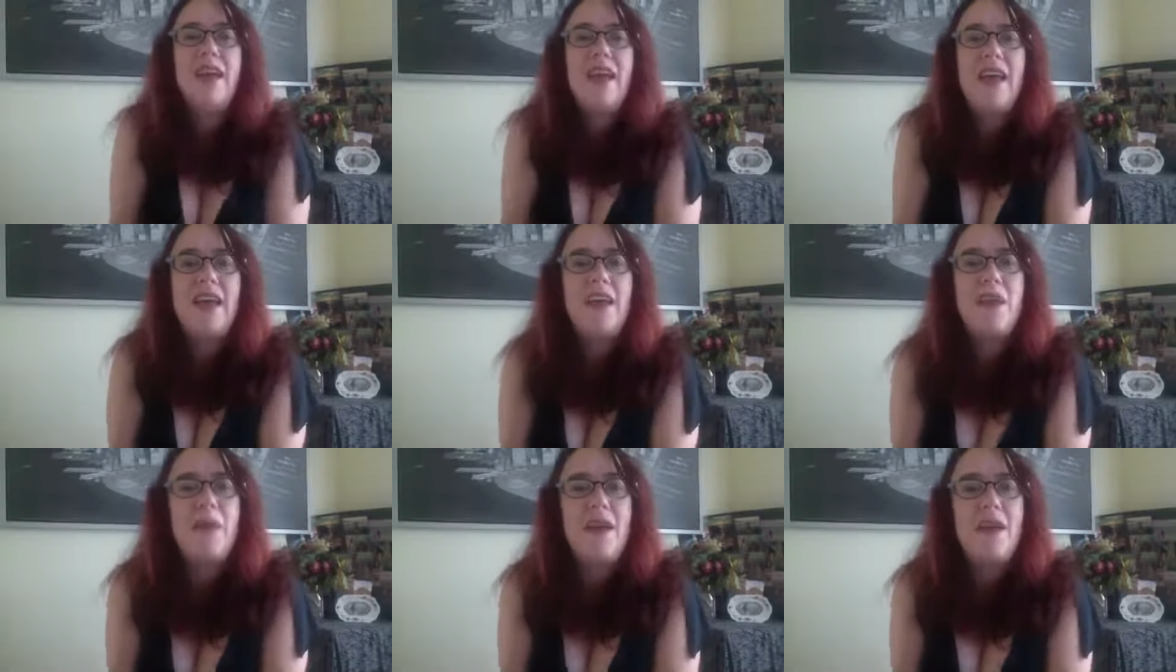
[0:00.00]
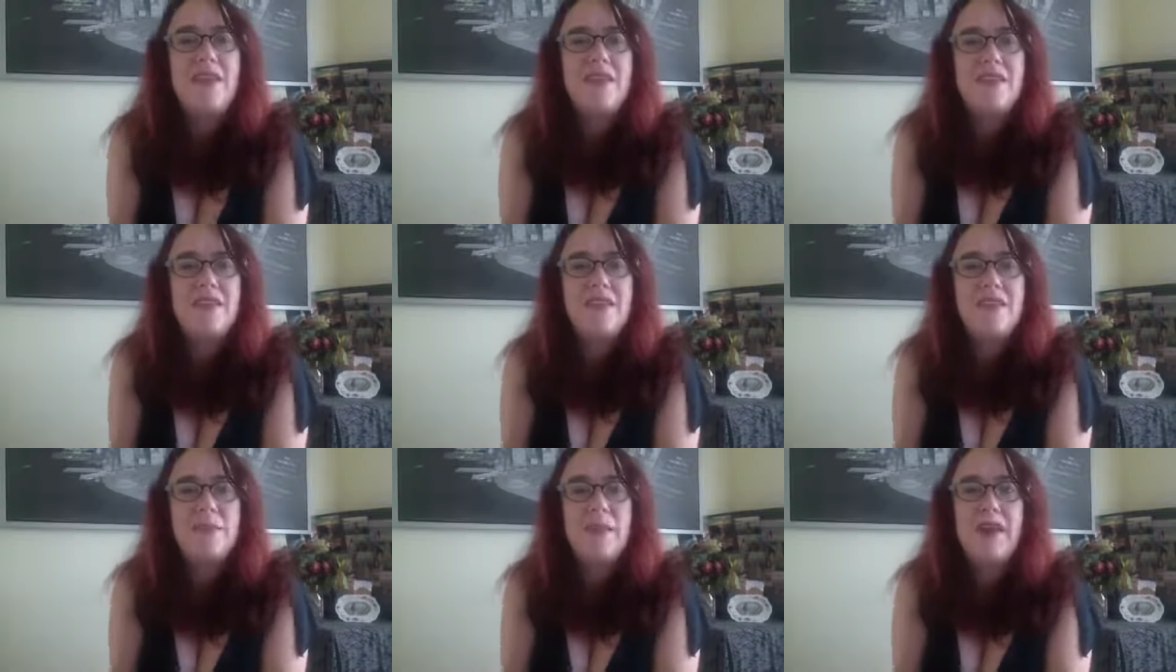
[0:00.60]
Anyway, this
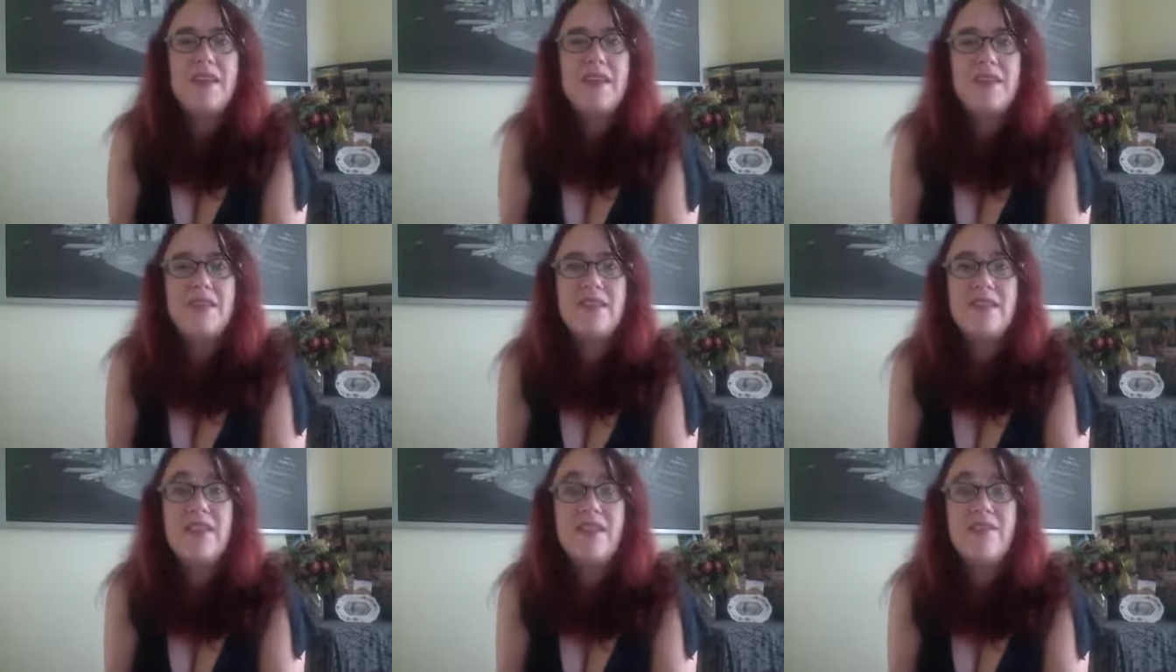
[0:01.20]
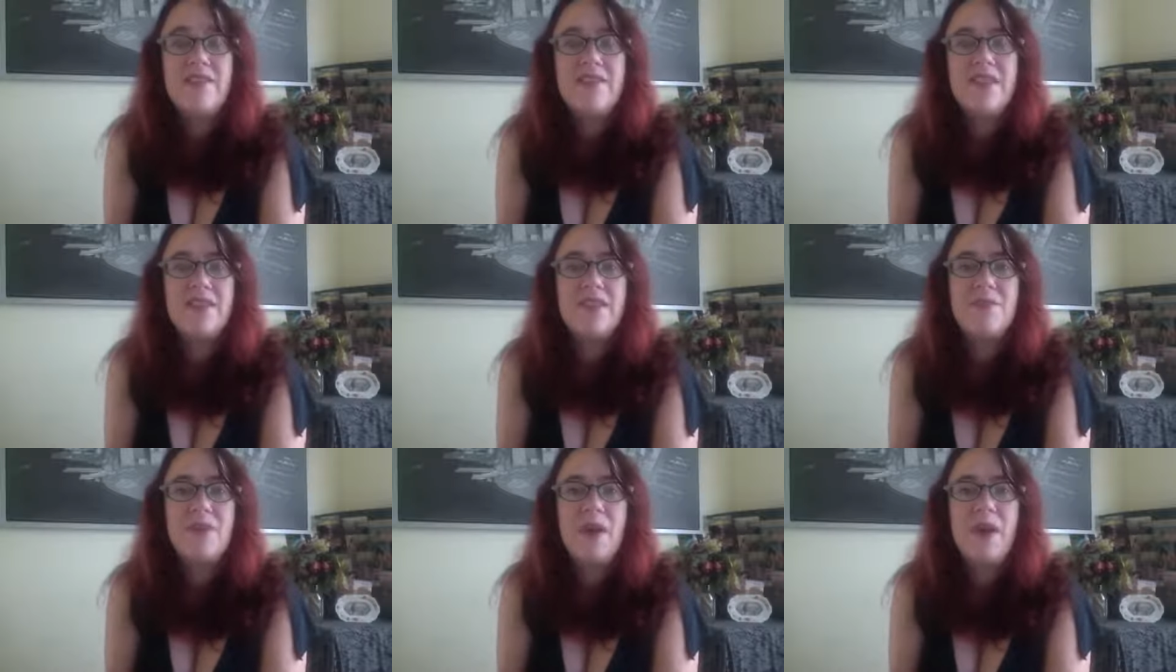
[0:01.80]
is Spyce, Love and
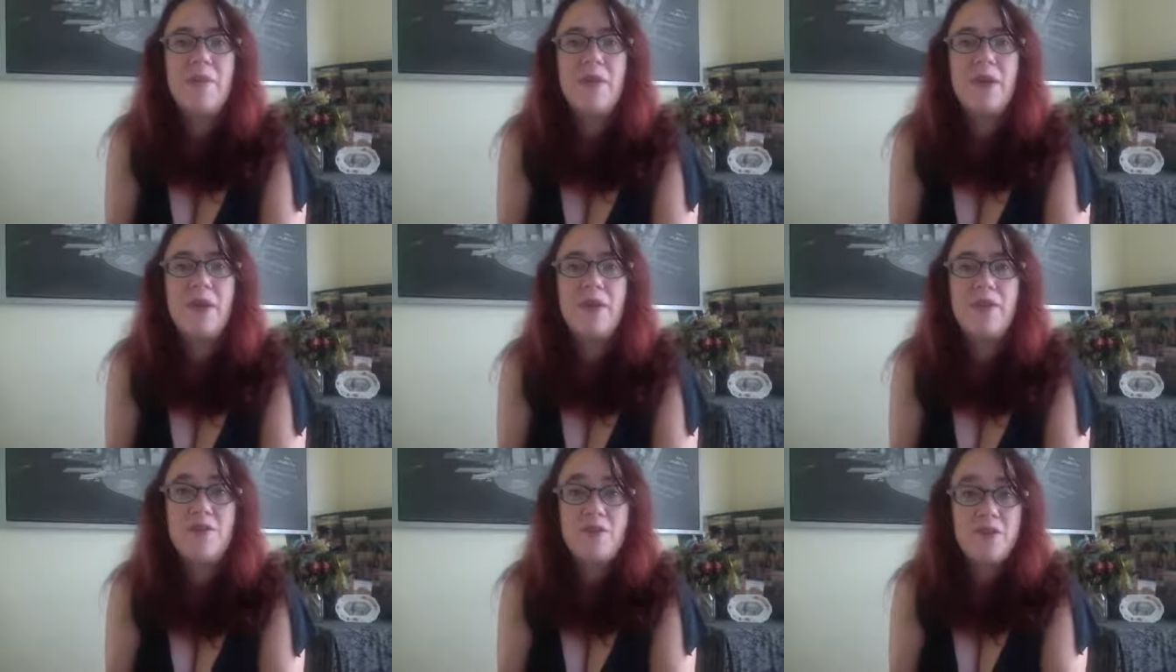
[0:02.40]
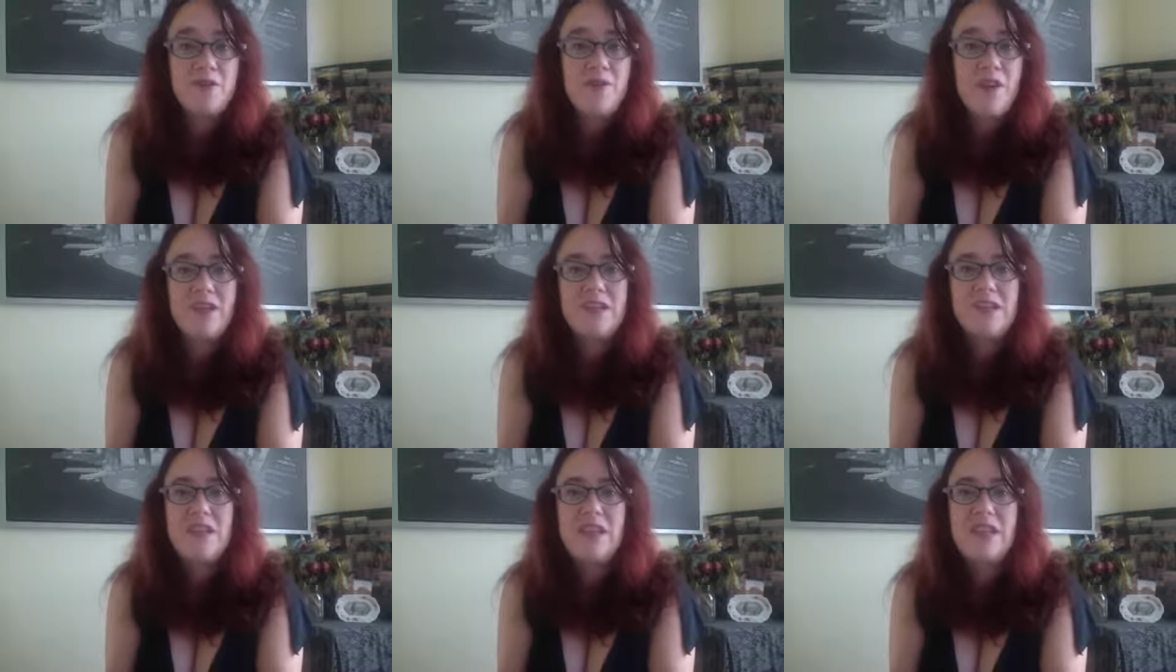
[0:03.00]
Sex Empowerment Coach for Strong,
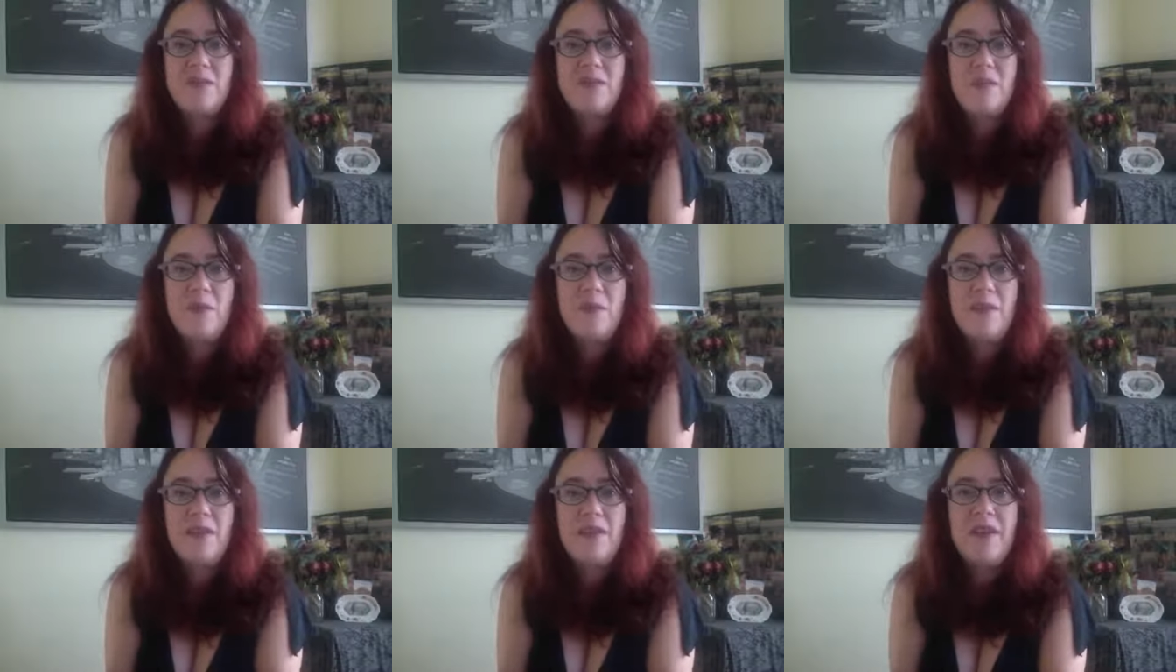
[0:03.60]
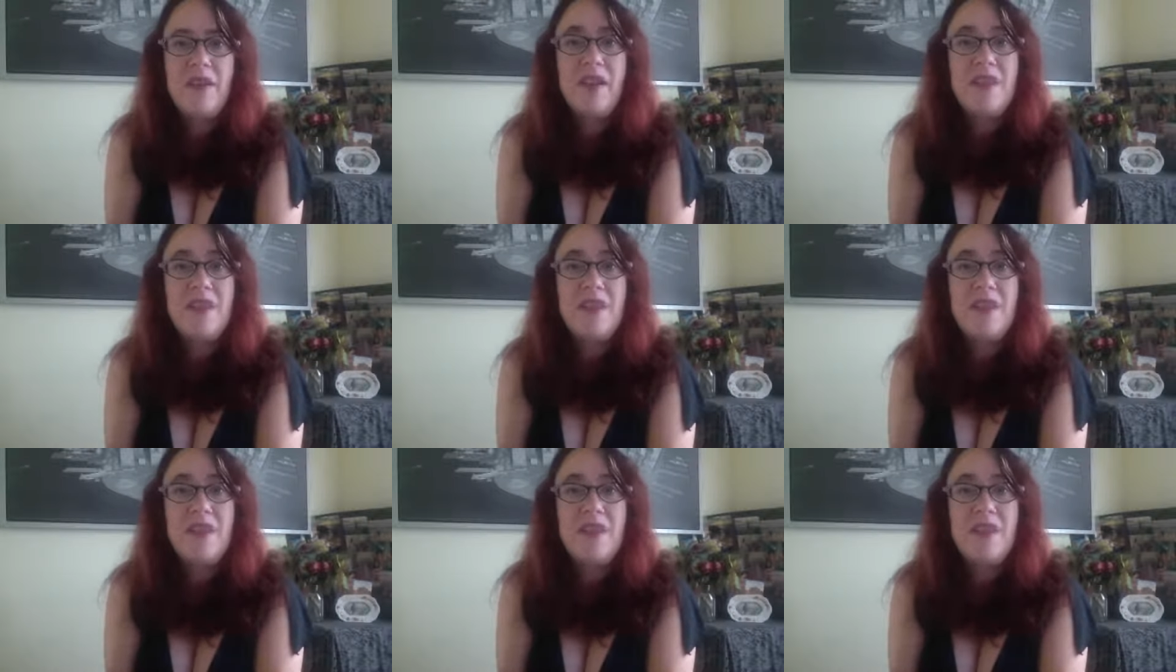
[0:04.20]
Successful Women,